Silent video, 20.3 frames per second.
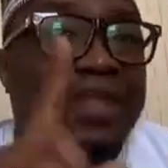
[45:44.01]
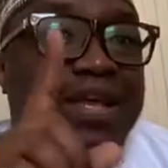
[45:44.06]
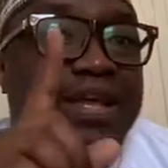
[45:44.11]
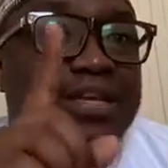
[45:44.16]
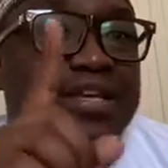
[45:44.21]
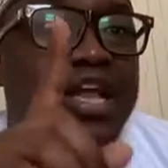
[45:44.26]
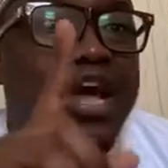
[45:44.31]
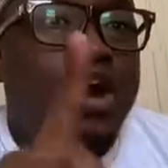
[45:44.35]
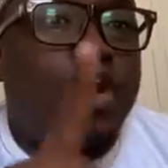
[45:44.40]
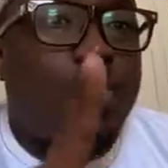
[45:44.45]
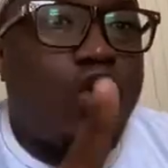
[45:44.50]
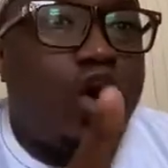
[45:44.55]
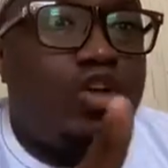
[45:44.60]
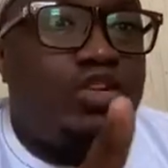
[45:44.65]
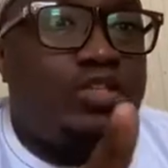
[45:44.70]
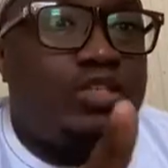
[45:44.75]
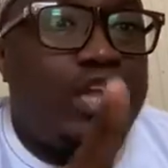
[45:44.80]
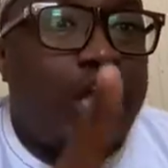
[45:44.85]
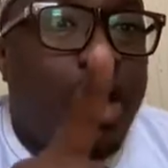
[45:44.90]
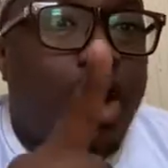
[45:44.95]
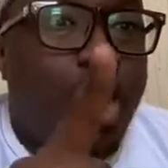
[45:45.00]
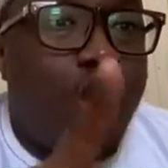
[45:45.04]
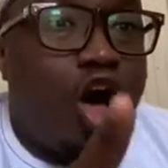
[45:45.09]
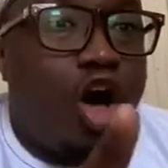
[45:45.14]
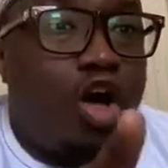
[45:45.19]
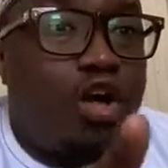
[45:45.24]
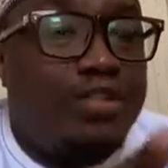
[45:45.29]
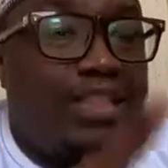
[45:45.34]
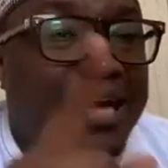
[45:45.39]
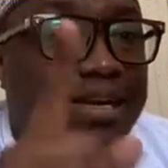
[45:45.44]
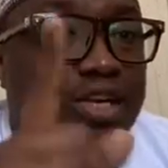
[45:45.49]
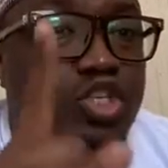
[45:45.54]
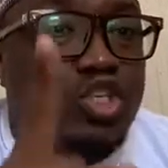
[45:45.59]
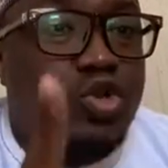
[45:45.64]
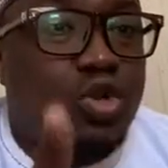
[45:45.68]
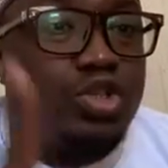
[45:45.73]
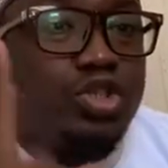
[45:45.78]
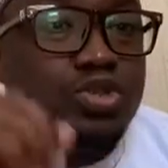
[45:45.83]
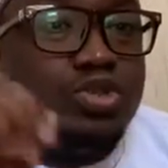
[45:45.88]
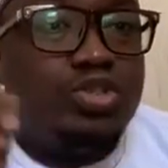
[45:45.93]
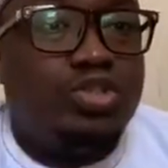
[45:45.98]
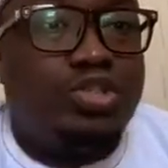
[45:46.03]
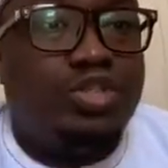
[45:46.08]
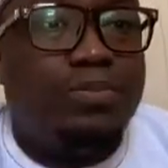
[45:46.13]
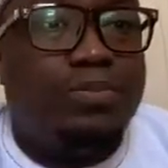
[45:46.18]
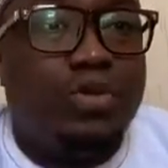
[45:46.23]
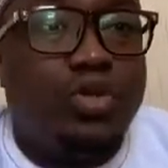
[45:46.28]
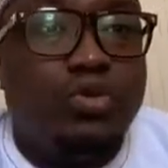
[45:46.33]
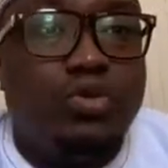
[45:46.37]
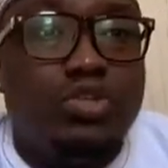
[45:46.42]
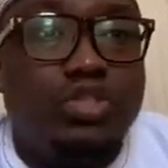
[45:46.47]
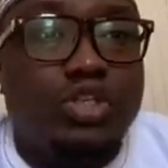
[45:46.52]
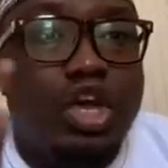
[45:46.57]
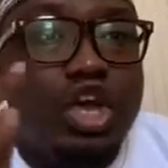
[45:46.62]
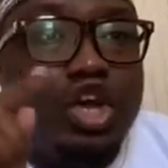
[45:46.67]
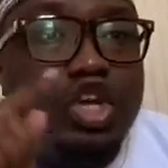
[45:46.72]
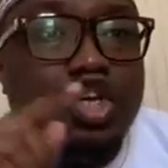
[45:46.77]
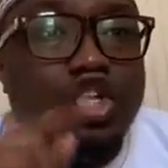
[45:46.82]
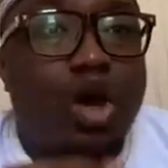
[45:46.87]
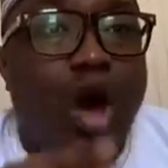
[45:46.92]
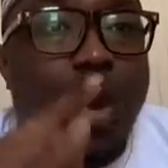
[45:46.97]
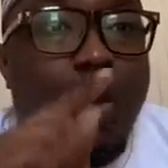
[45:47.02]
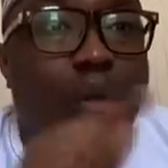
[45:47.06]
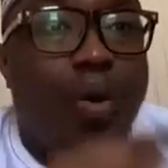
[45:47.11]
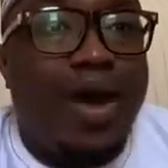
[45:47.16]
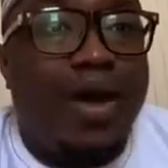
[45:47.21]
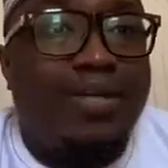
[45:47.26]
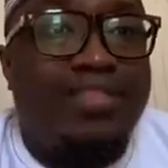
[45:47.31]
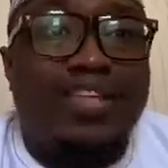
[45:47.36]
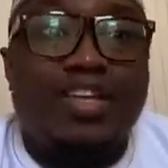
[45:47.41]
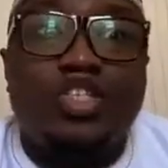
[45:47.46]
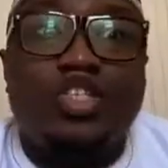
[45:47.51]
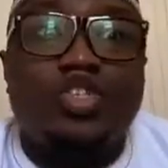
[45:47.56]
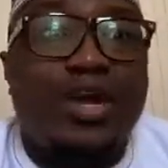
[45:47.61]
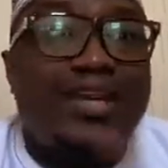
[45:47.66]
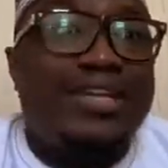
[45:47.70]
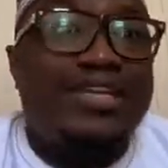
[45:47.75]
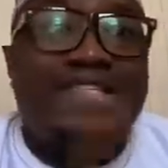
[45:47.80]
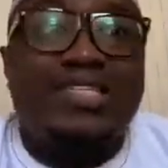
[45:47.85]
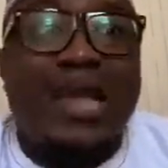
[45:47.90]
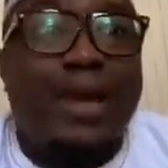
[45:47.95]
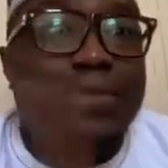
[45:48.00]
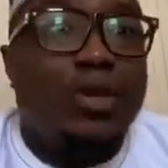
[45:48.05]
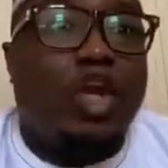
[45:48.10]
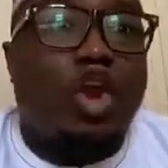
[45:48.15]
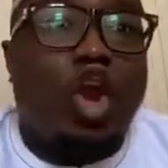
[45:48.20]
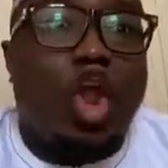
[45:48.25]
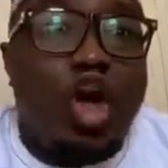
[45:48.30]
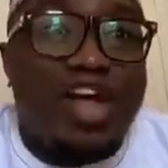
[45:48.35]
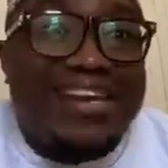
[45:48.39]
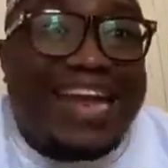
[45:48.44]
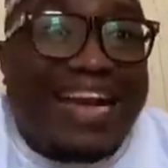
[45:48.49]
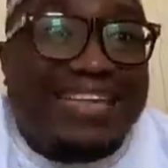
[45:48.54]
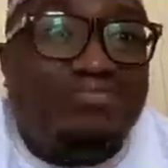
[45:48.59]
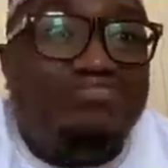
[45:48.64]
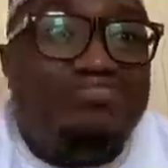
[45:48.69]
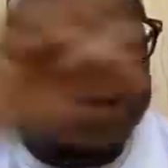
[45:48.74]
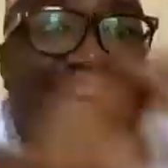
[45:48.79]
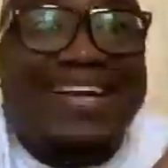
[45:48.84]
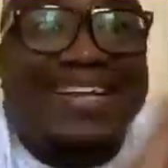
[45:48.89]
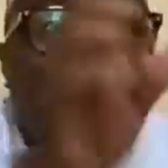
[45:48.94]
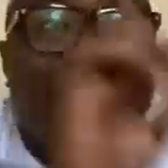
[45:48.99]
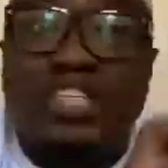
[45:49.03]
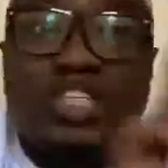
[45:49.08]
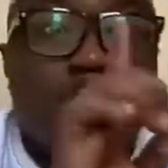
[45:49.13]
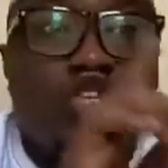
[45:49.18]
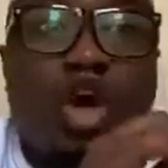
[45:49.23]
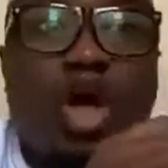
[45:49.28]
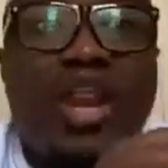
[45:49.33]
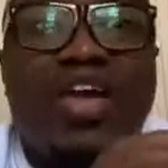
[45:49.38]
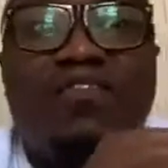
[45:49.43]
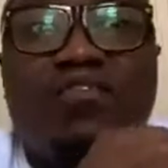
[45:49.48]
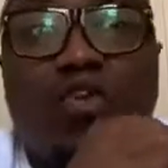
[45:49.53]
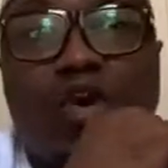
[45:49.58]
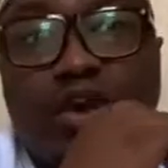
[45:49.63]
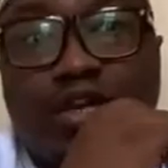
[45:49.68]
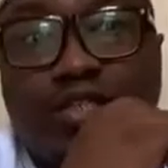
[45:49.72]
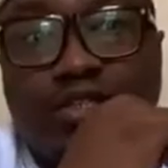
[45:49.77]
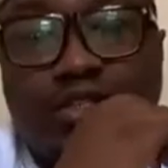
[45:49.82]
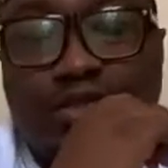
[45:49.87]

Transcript: the law that is going to distribute your wealth is not Islamic law, that marriage is null and void.